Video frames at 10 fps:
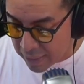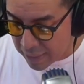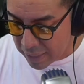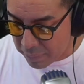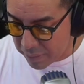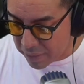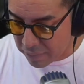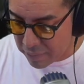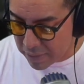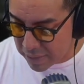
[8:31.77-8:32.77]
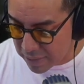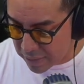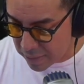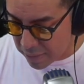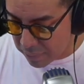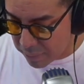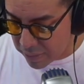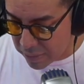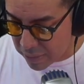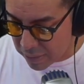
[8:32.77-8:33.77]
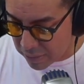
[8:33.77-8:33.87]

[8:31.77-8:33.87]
and I believe this is gonna be